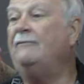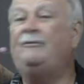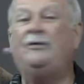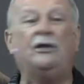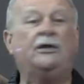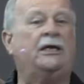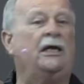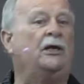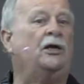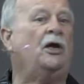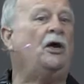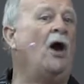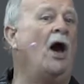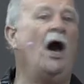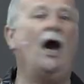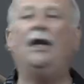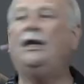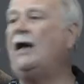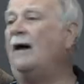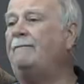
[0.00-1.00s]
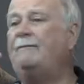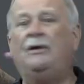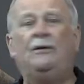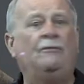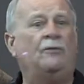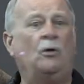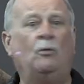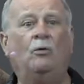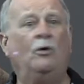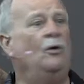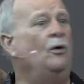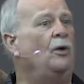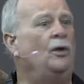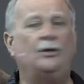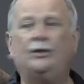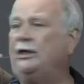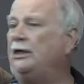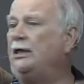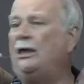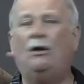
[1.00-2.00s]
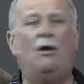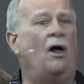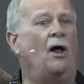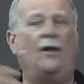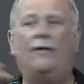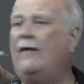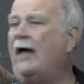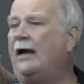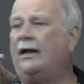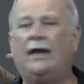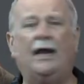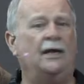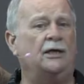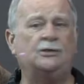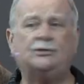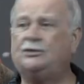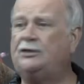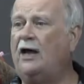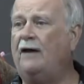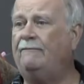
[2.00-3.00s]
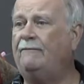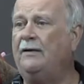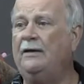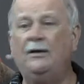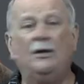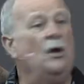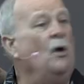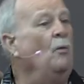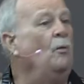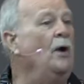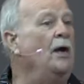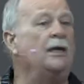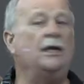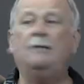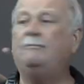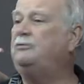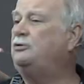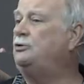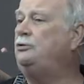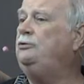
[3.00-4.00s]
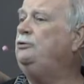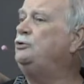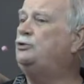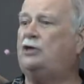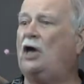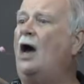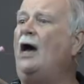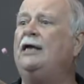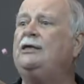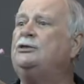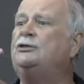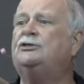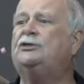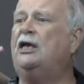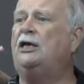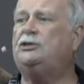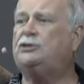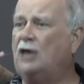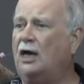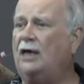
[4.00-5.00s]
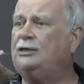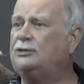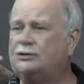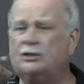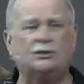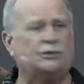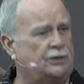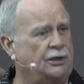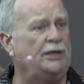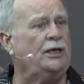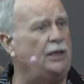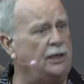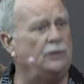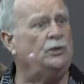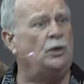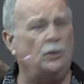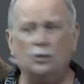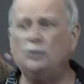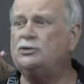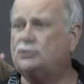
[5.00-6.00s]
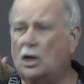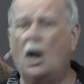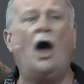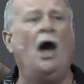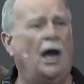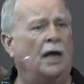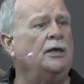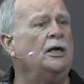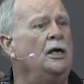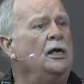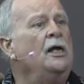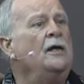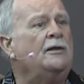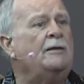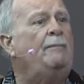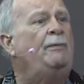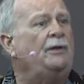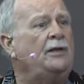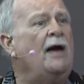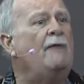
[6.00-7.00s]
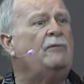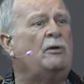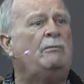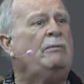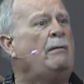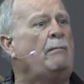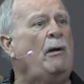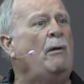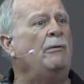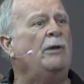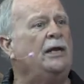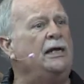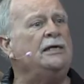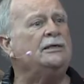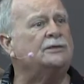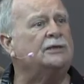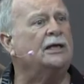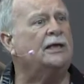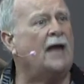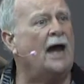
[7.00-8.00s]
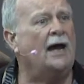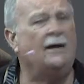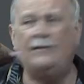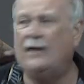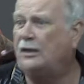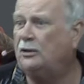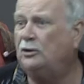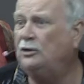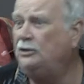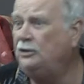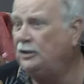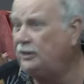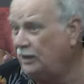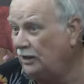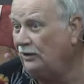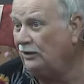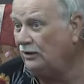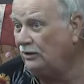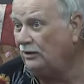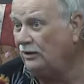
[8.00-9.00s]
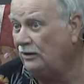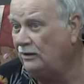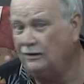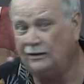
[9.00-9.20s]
you get caught up in the world and get all that kind of stuff, what did John say? John says he knew John, the beloved. Remember, he's the guy they couldn't kill.